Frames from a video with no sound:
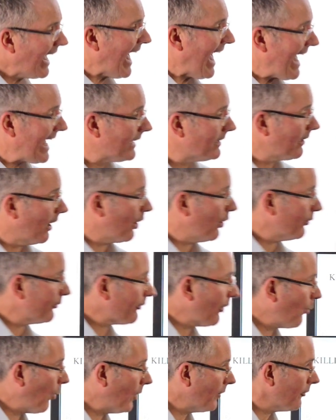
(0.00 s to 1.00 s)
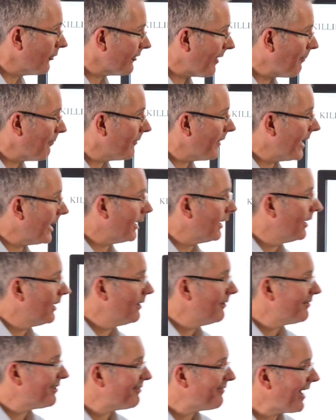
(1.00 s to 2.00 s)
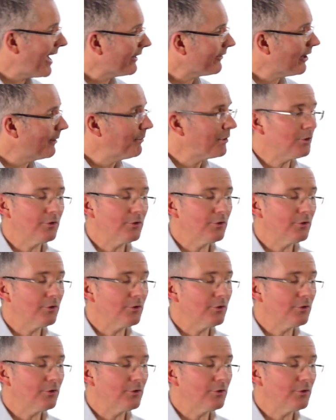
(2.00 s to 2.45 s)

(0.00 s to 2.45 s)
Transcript: And I also want something for the fact I'm